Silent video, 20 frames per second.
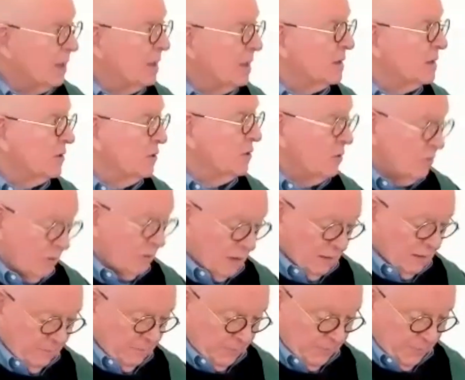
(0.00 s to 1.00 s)
in the
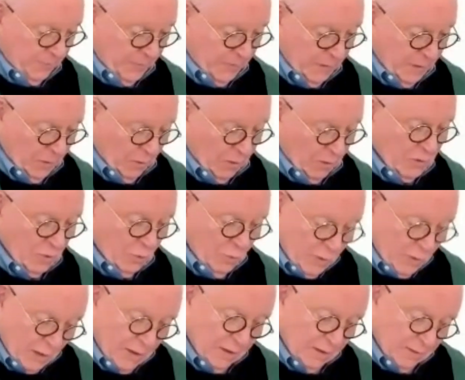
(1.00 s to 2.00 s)
sutra, or
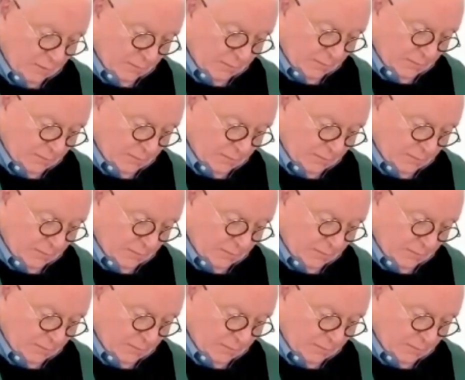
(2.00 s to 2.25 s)
sutta,